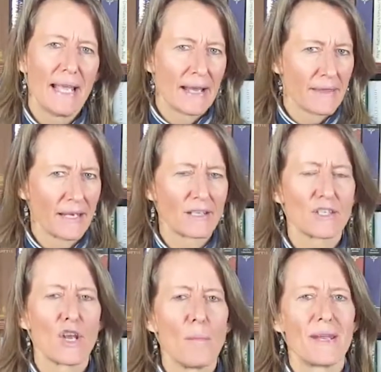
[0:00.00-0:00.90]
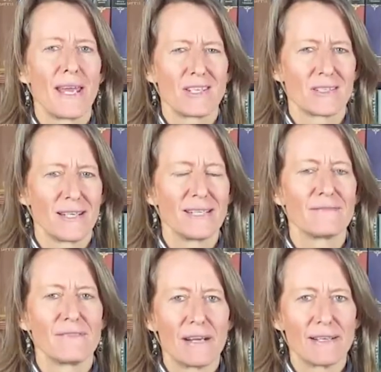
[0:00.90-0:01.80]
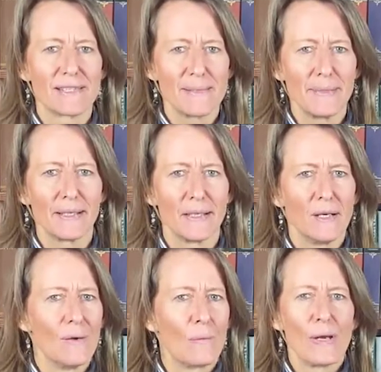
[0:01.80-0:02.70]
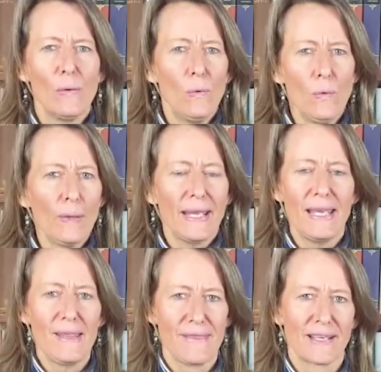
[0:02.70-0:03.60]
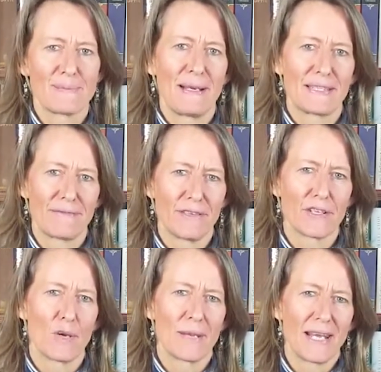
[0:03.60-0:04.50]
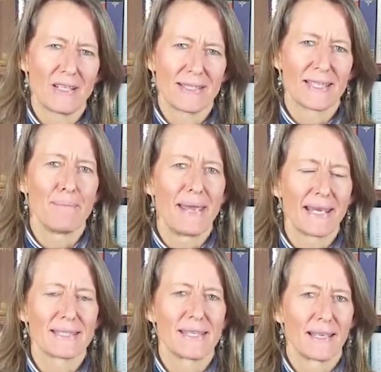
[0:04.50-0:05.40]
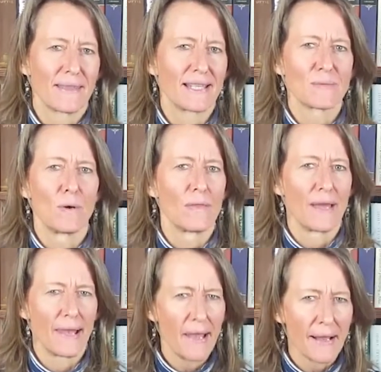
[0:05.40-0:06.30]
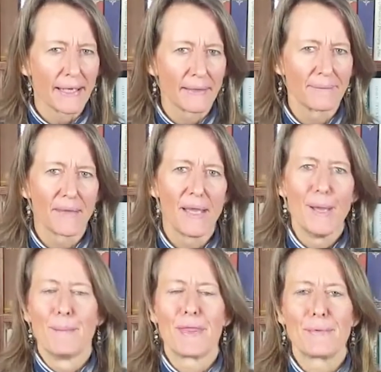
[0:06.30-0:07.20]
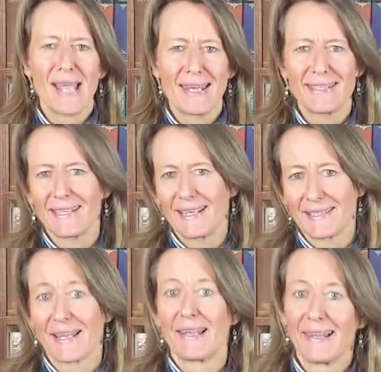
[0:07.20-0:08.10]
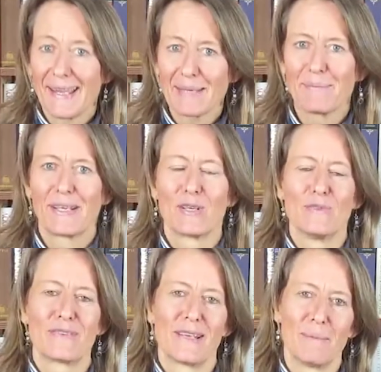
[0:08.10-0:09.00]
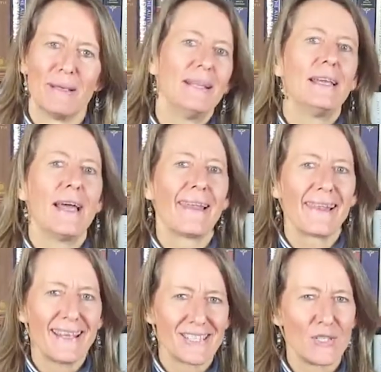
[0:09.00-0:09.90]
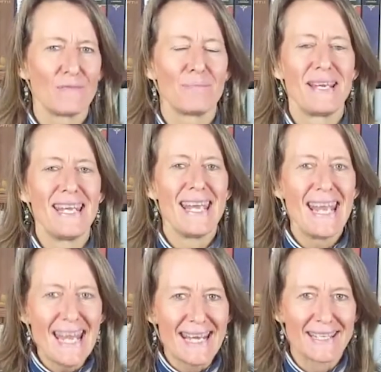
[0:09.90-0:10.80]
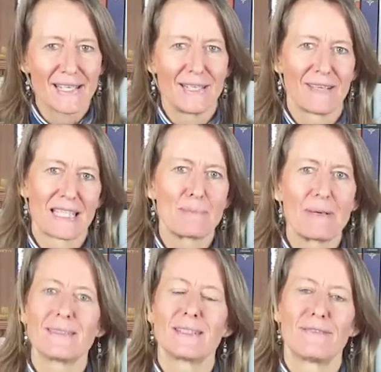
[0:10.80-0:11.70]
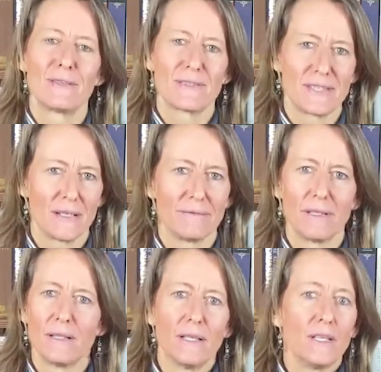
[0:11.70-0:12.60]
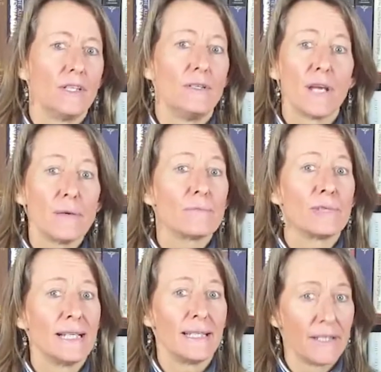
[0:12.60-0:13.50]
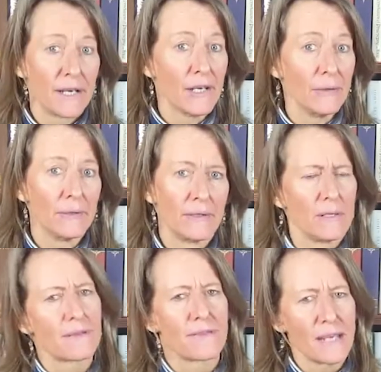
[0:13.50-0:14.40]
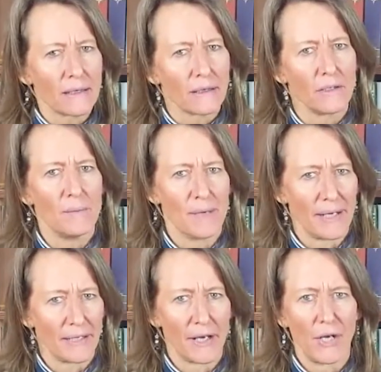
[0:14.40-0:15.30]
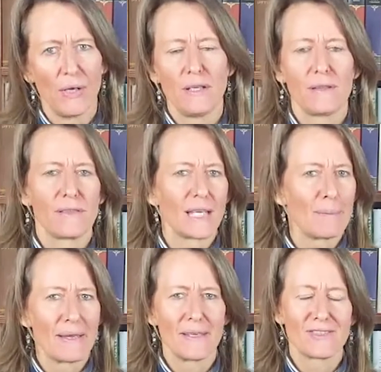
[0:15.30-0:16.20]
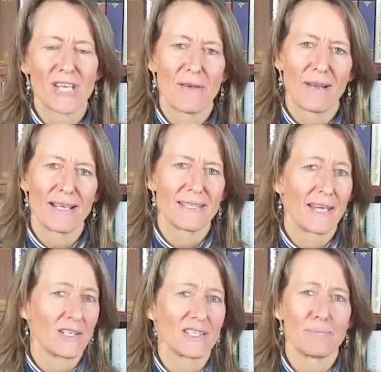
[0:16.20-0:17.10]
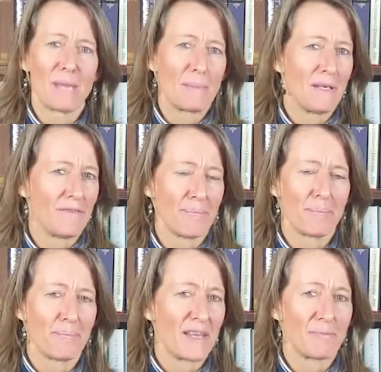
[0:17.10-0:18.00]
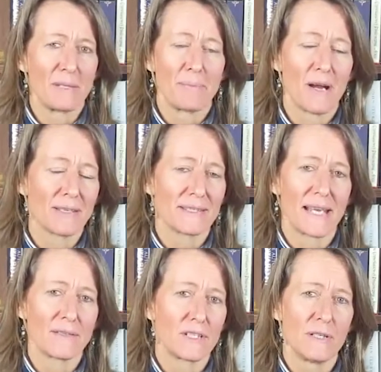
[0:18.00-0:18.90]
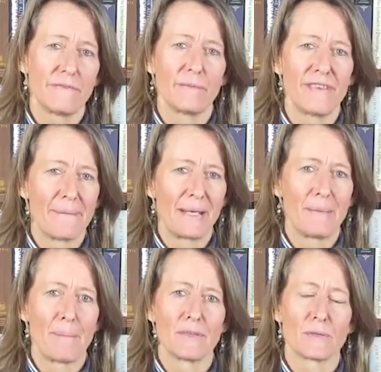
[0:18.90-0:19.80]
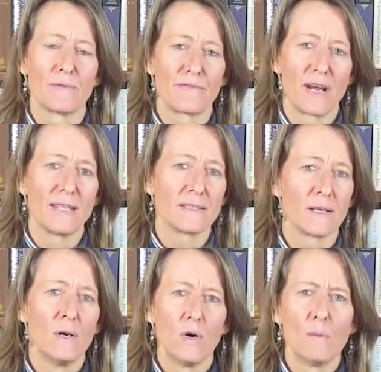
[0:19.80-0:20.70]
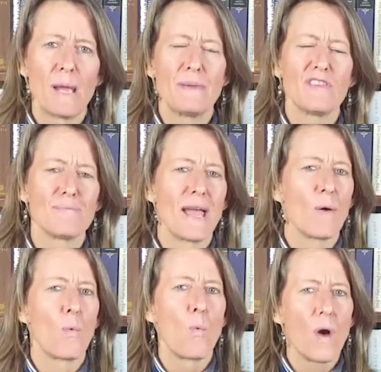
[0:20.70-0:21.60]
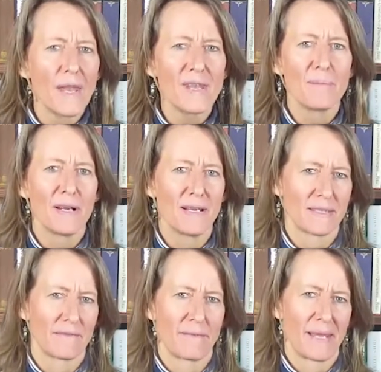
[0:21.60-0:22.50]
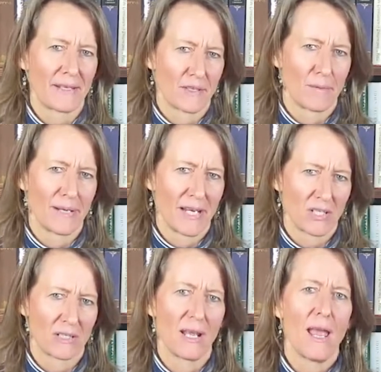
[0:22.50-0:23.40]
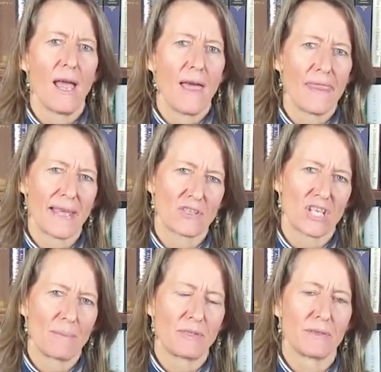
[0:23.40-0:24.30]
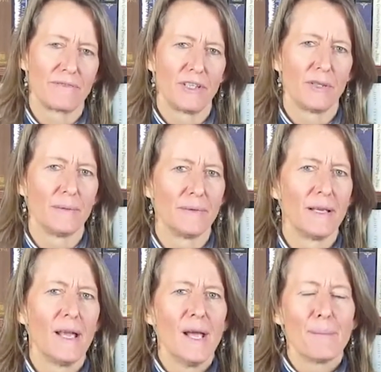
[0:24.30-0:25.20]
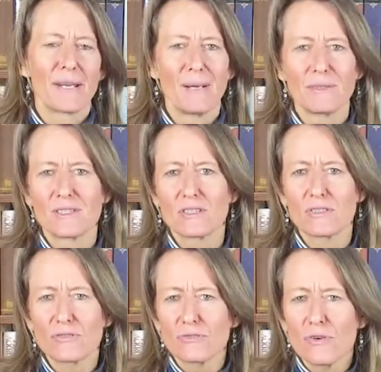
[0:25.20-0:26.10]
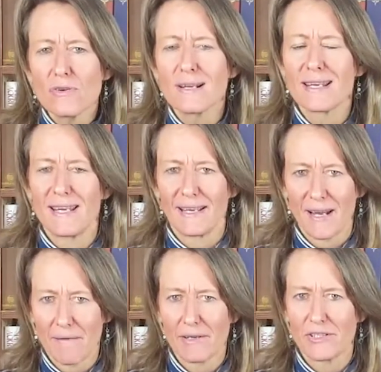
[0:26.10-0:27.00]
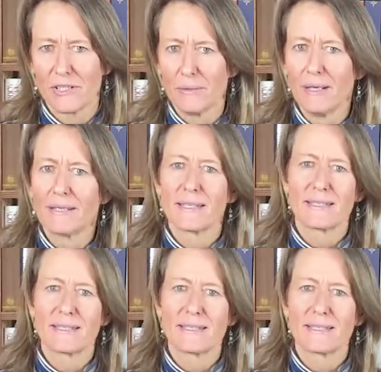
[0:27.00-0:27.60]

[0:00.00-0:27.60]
And I think a denomination is very similar. We all hear things about different denominations that make us think that's what they're like. But the reality is, like my golf club, unless you've been in it and you've experienced it for yourself, you don't really know. You think you might know. You think about these generalizations. Maybe they've been passed down to you from family members or friends, or maybe you've met one person from that denomination and that shaped your view. But I would strongly encourage you to